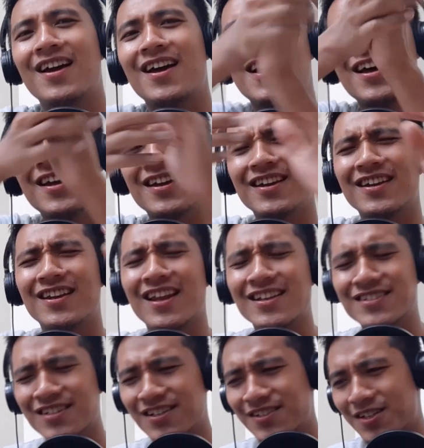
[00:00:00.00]
Hey, let's
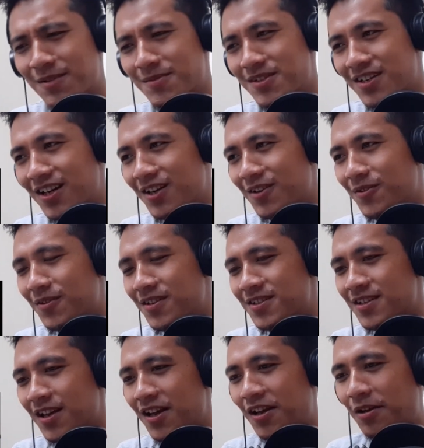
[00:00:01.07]
just jump straight into this
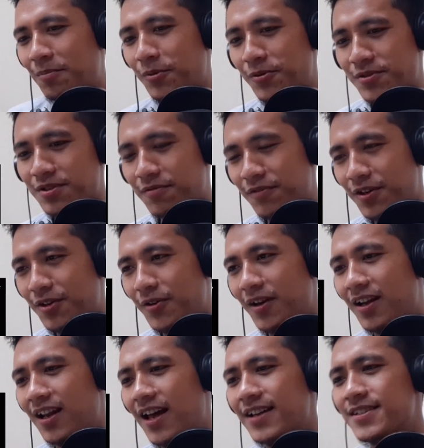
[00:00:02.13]
music video
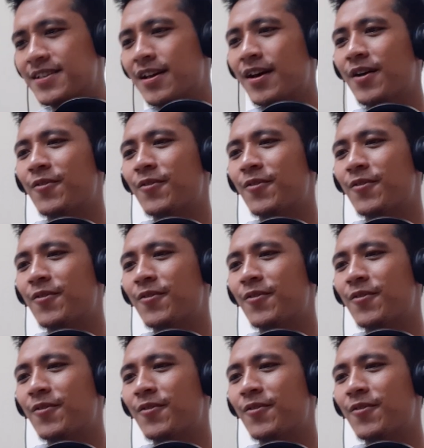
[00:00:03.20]
and let's